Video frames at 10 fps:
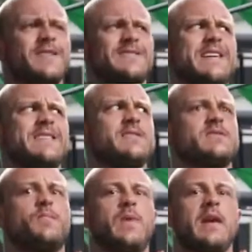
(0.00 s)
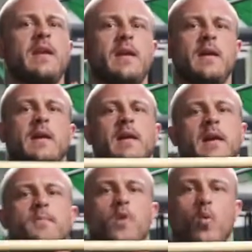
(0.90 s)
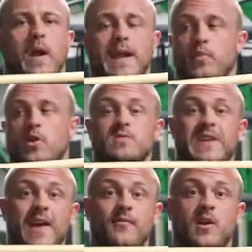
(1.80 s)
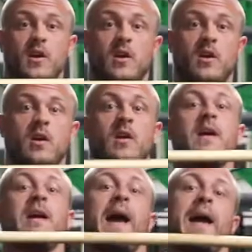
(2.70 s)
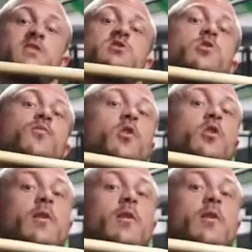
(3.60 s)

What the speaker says: is easier to be in, but when it becomes heavier, as you've got